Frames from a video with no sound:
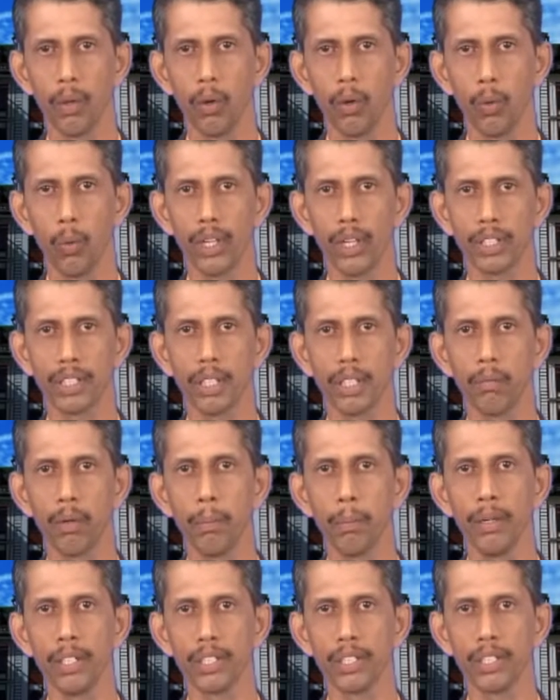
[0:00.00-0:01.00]
Once the
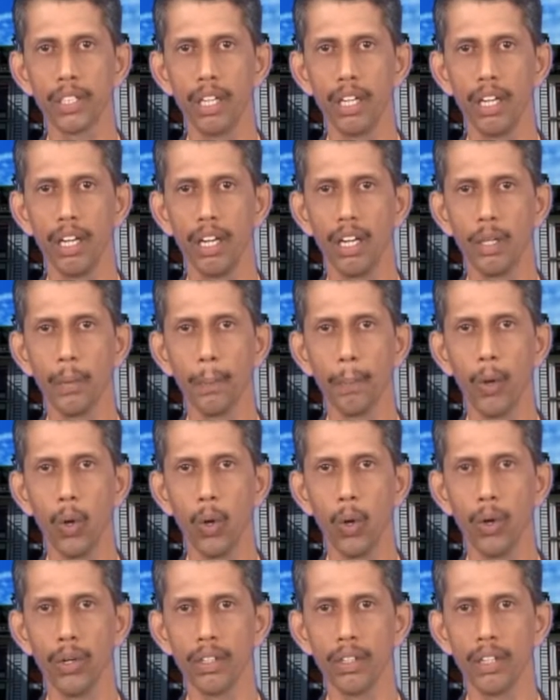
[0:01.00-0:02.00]
bubbles
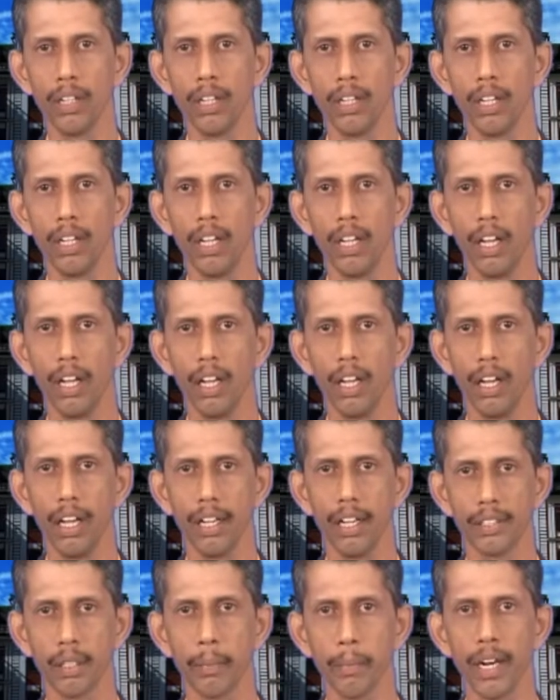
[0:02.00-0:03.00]
implode,
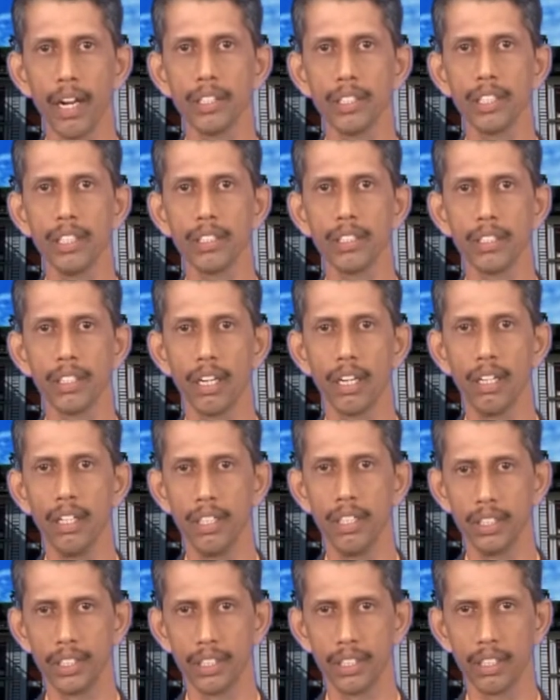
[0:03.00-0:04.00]
some energy is
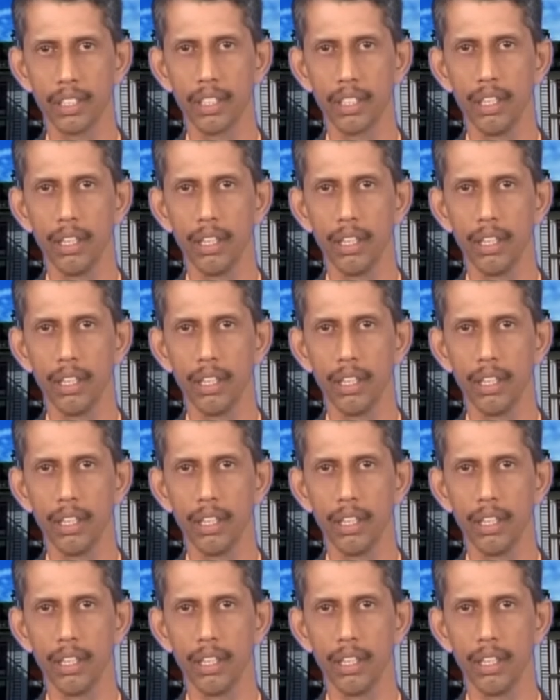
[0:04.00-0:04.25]
released.